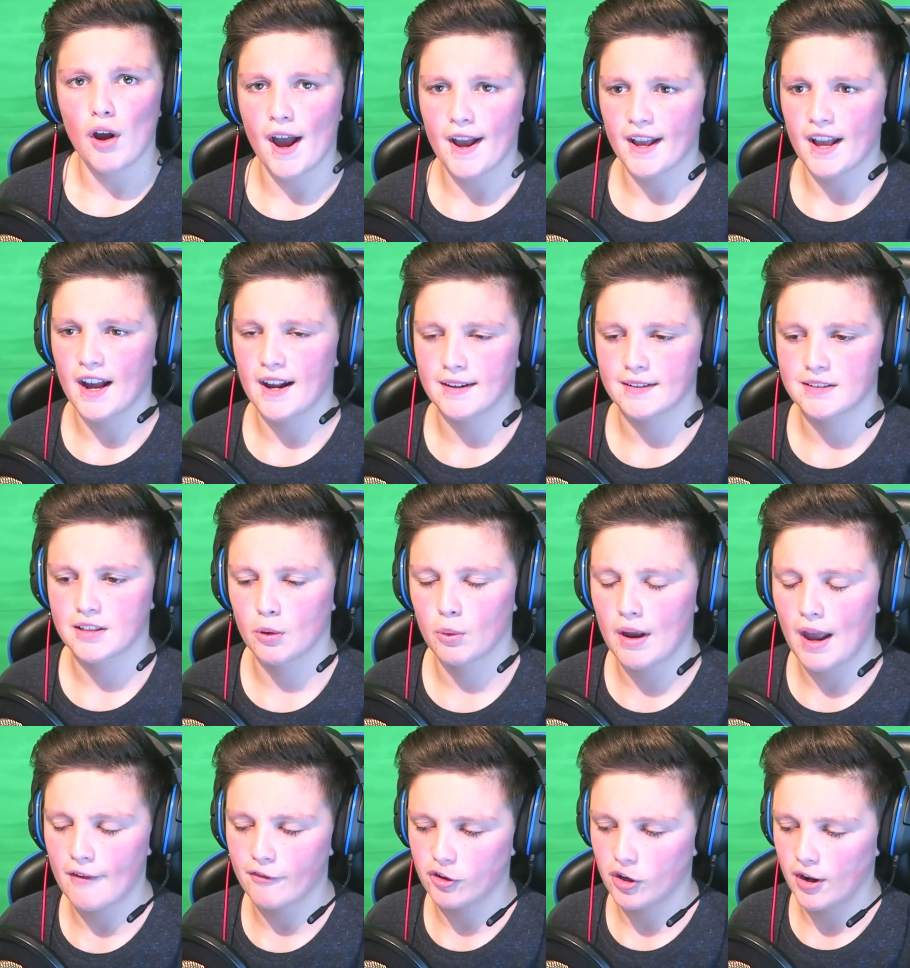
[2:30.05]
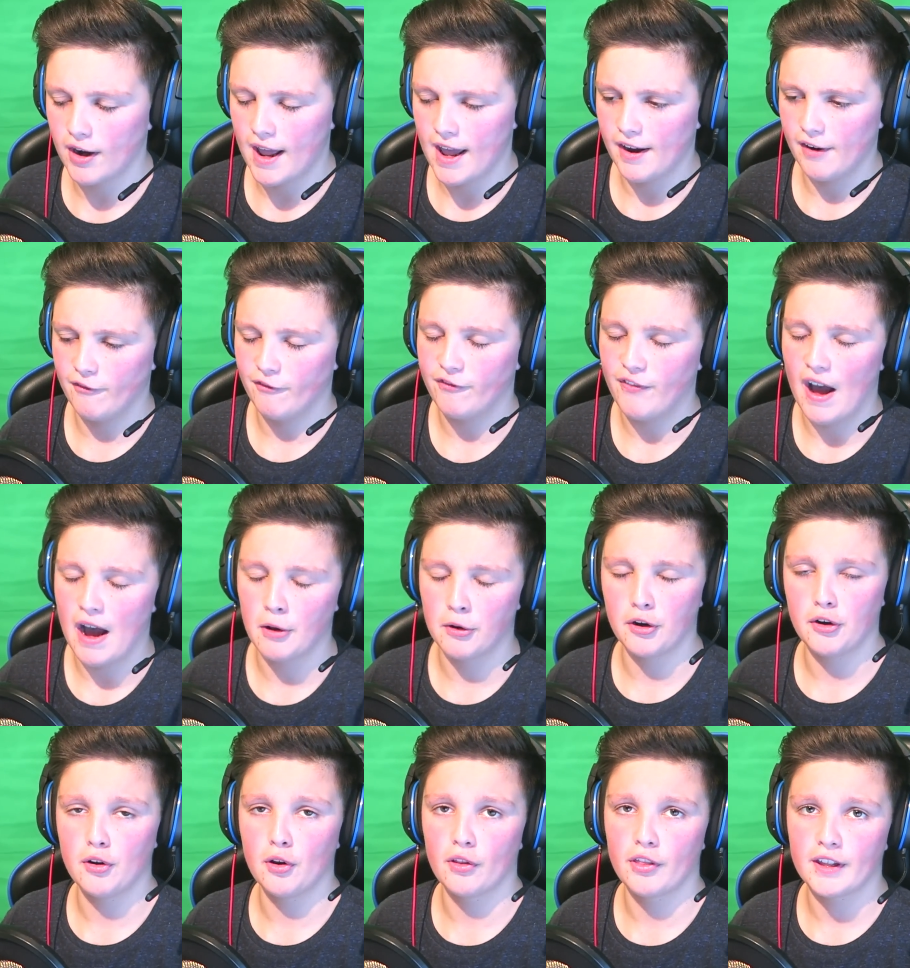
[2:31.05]
Right, guys, so we have gone ahead and
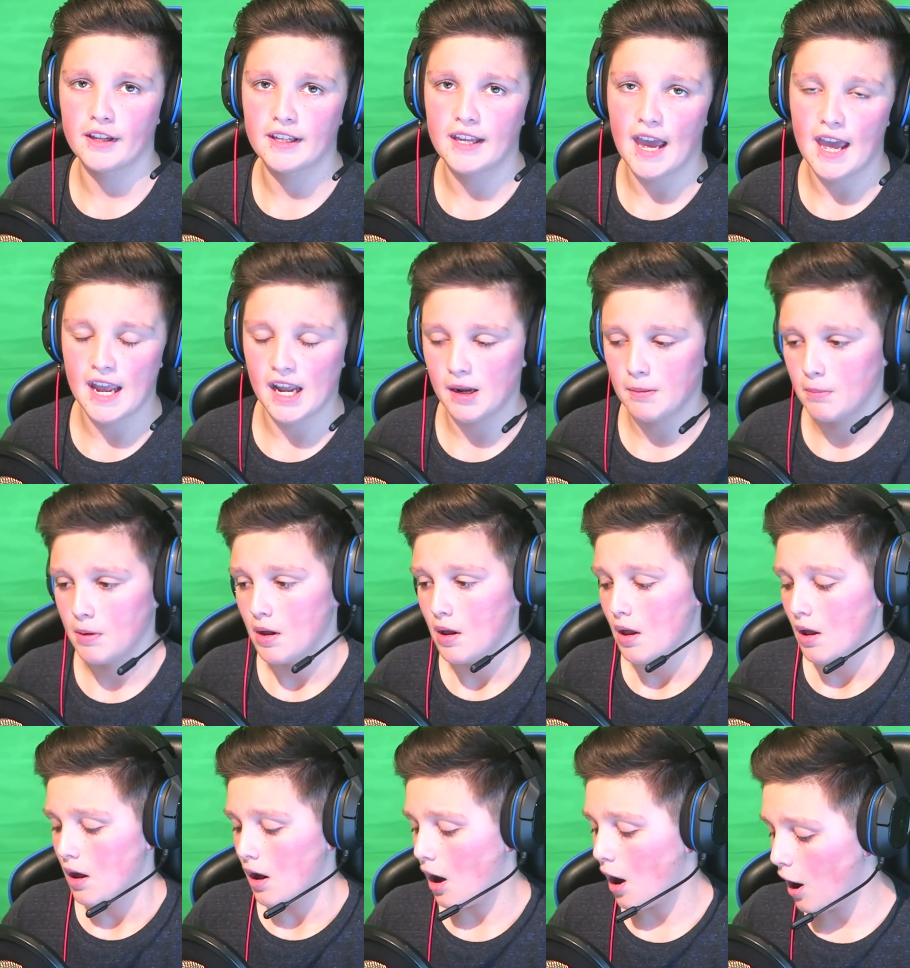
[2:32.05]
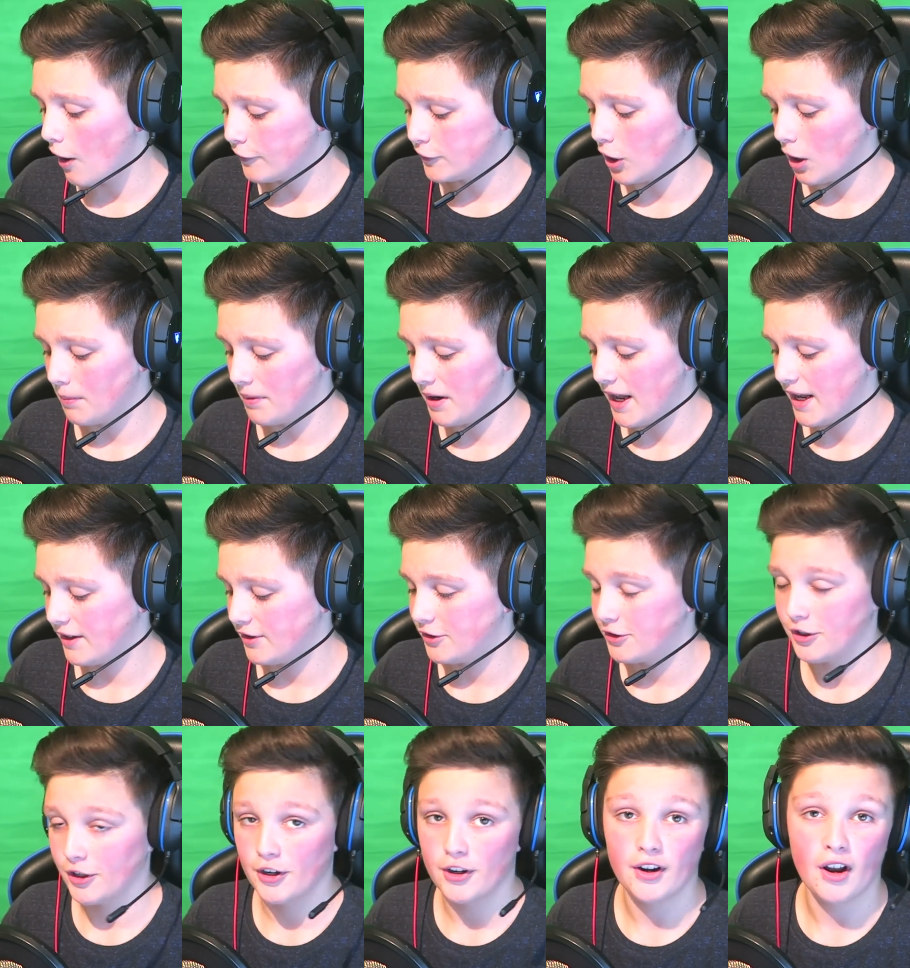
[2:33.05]
found another game of
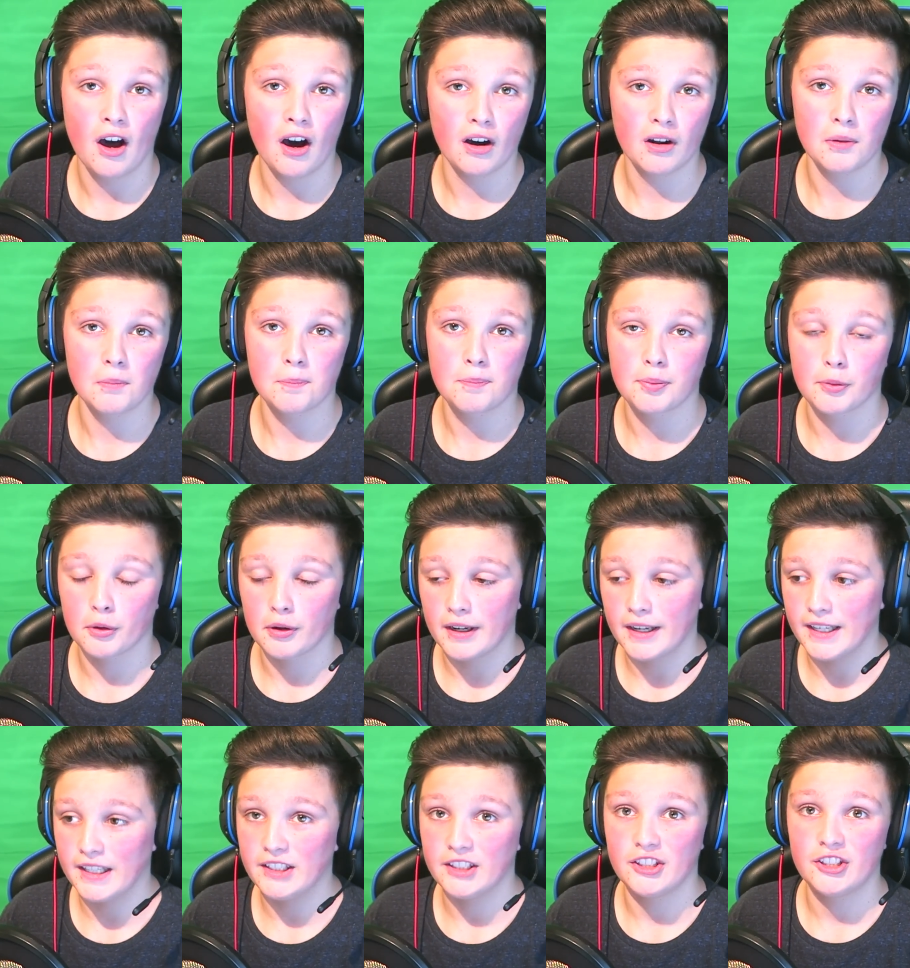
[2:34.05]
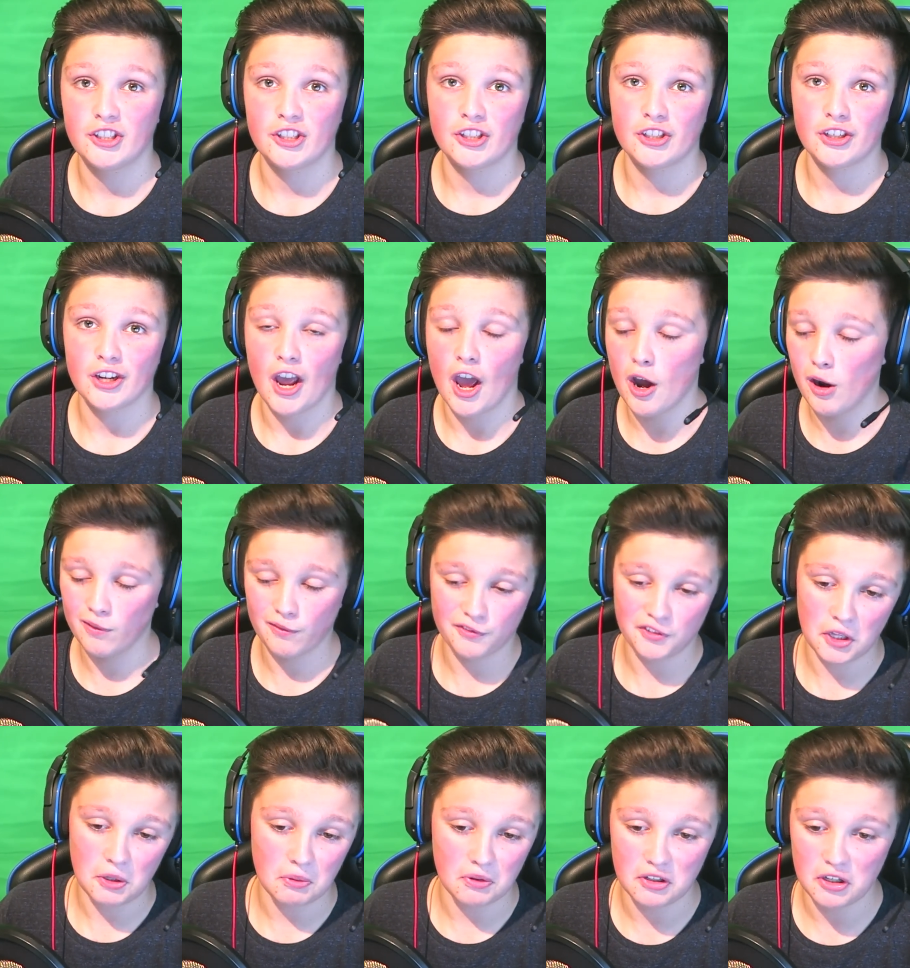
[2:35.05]
domination on Breach.
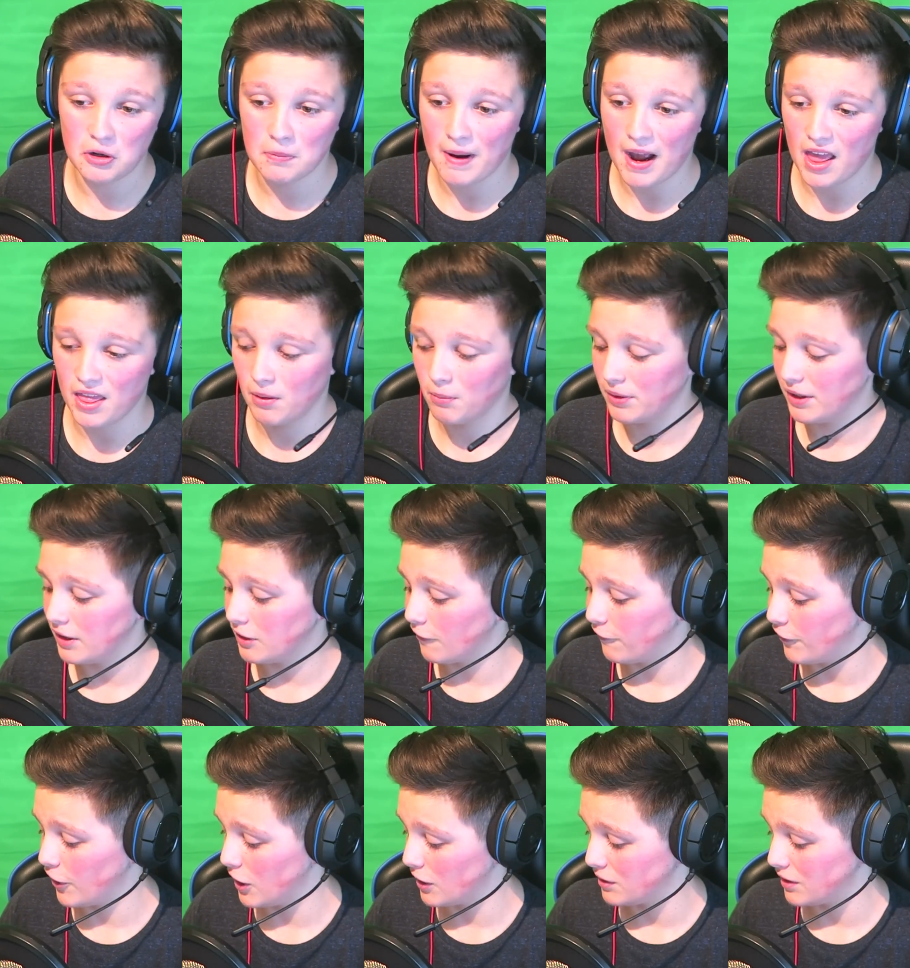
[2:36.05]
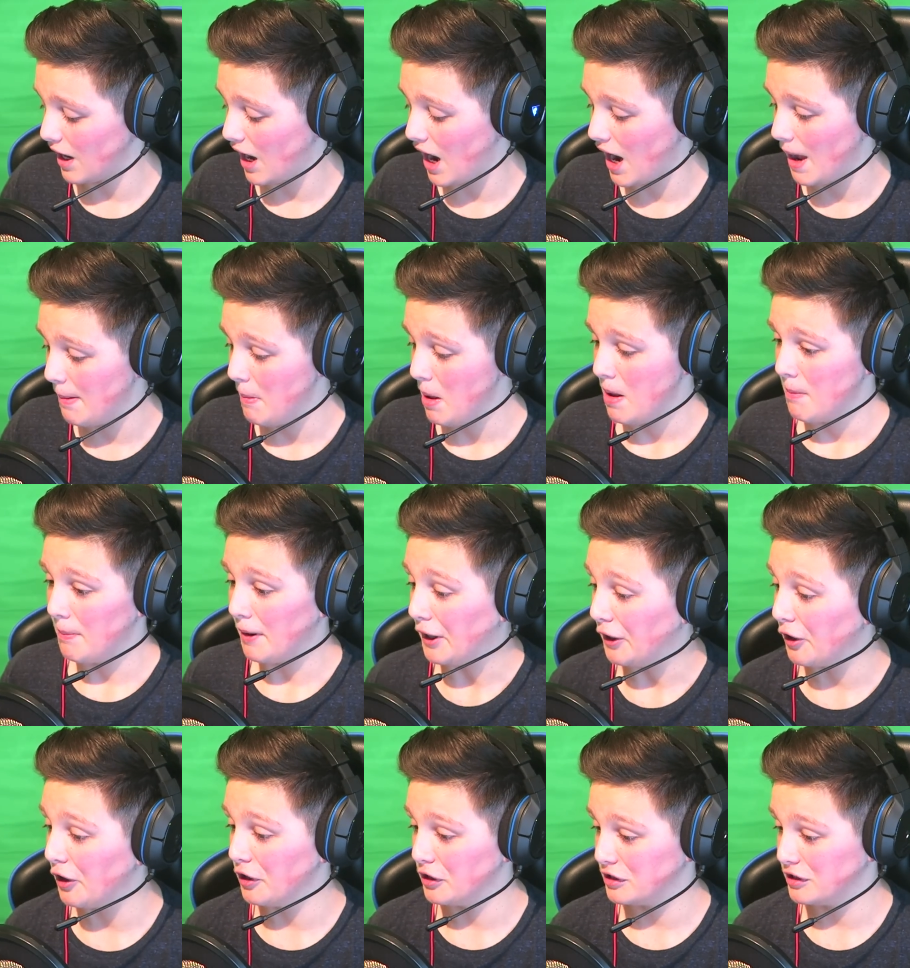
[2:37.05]
Hopefully we can do better than we did the first time,
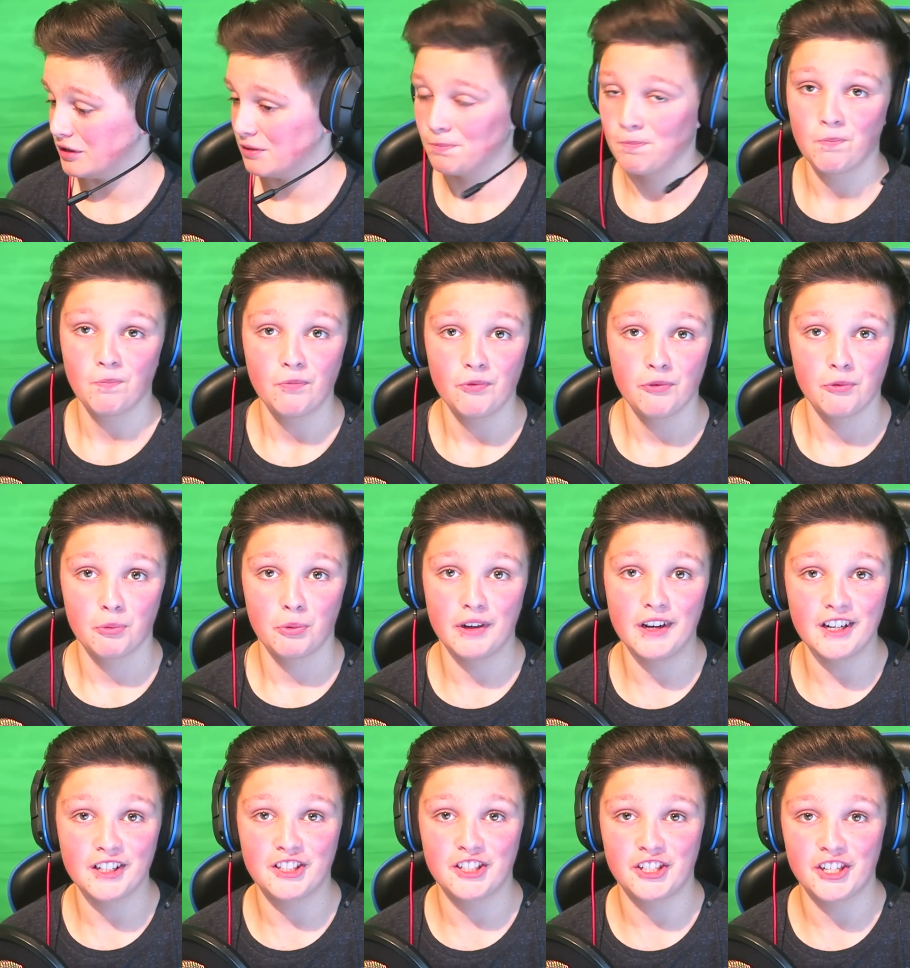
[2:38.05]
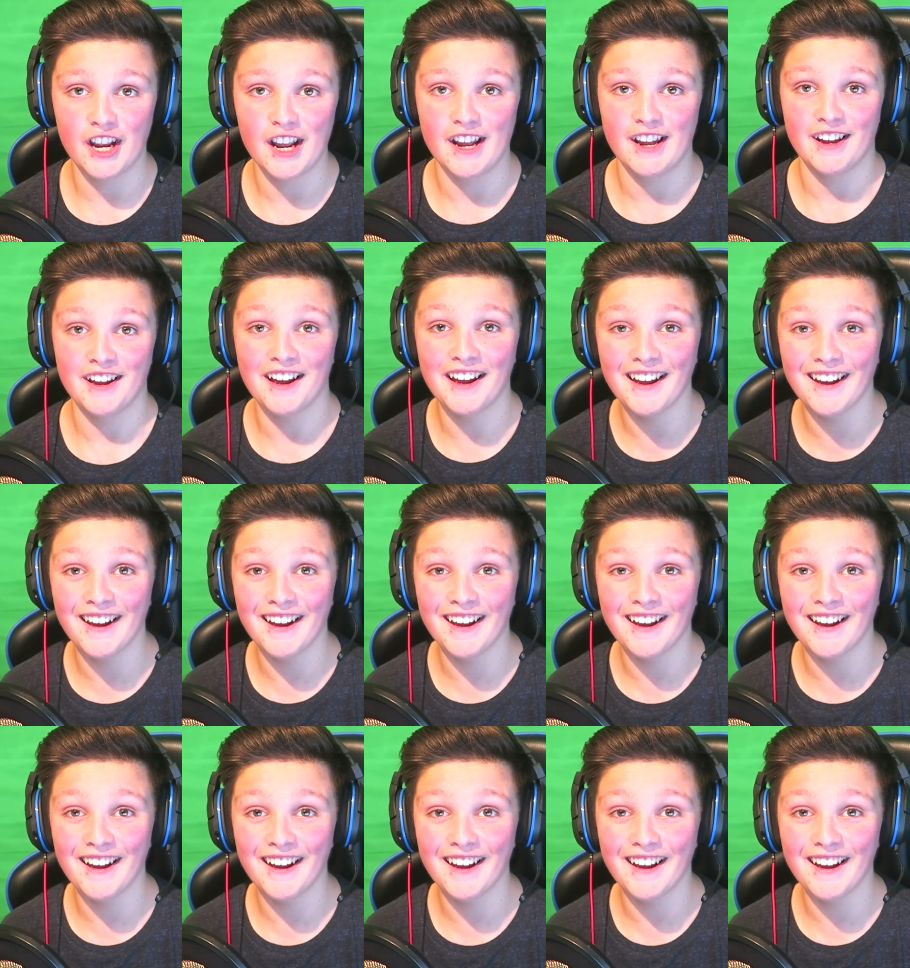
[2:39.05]
because we did shit,